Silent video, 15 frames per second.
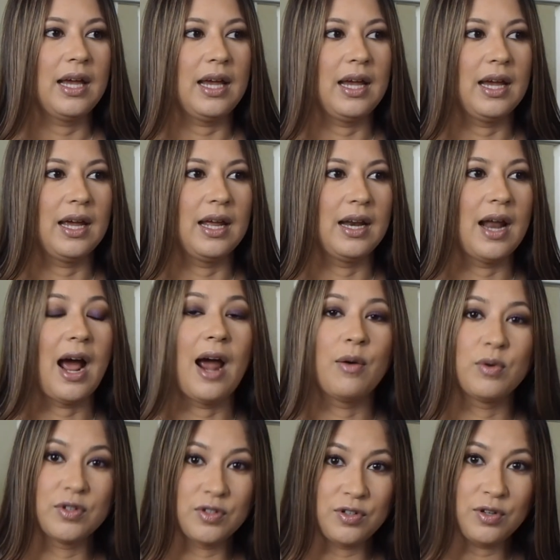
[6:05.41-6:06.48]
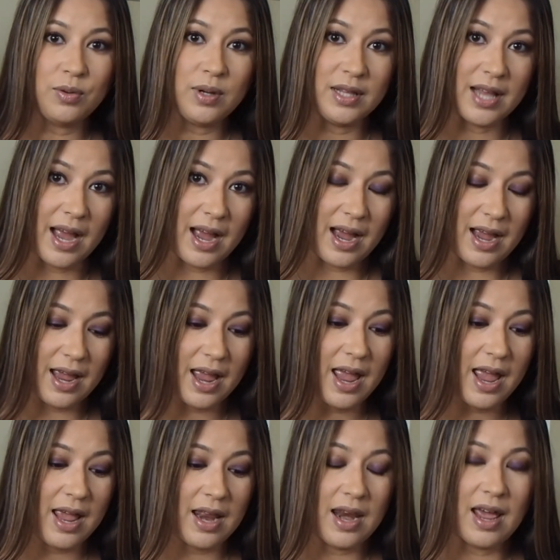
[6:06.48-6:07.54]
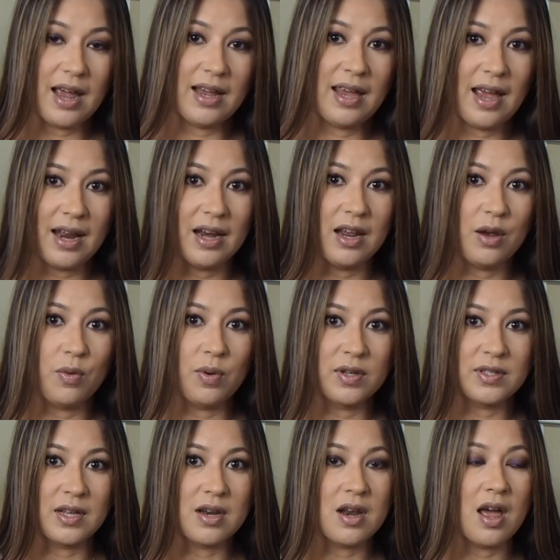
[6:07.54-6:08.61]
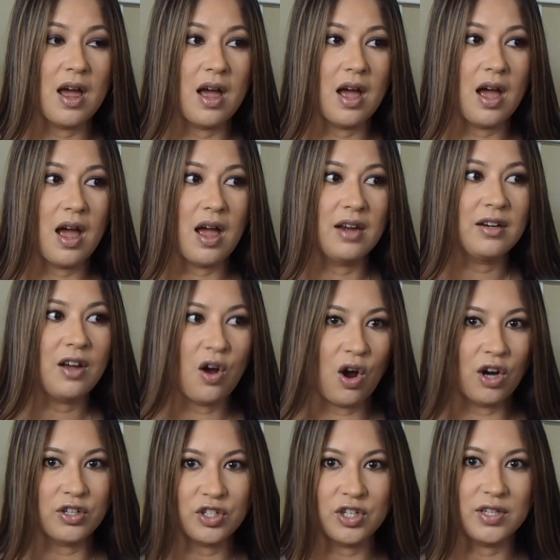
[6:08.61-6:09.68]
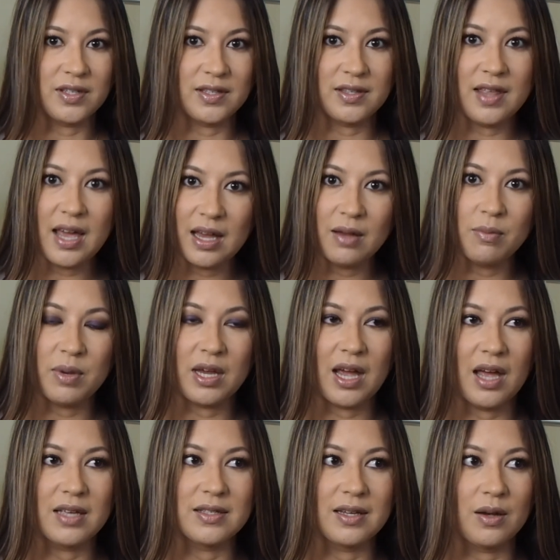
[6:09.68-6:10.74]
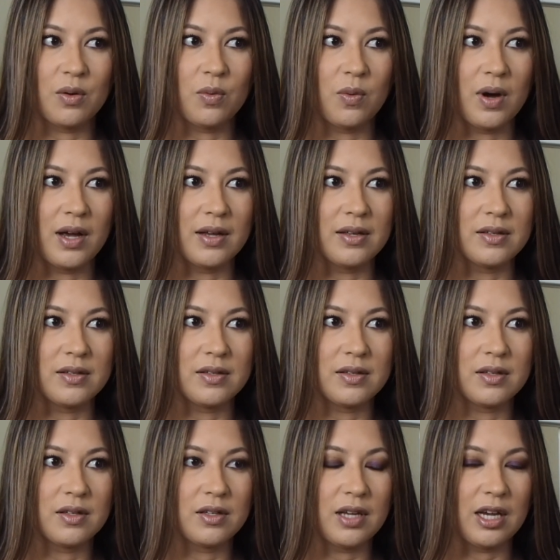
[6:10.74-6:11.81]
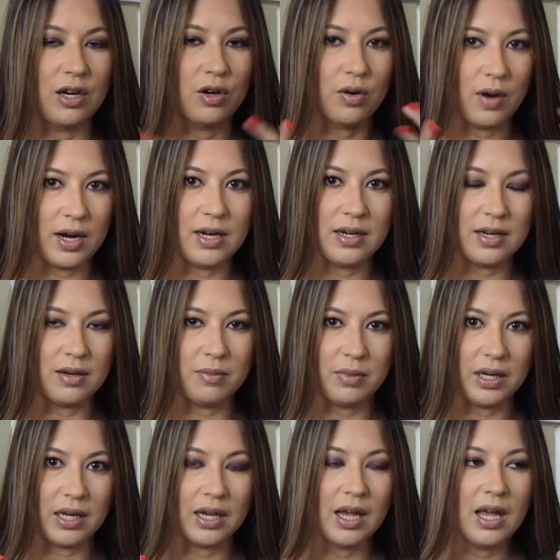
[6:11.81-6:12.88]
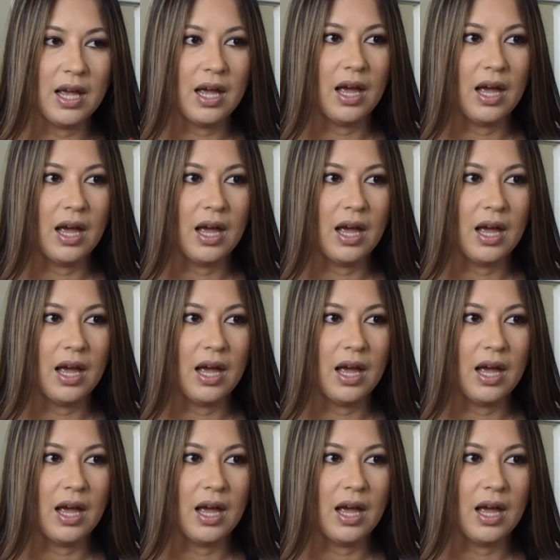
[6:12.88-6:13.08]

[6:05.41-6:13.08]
And I was doing that. And again, it was an unconscious thing because it was ingrained in me.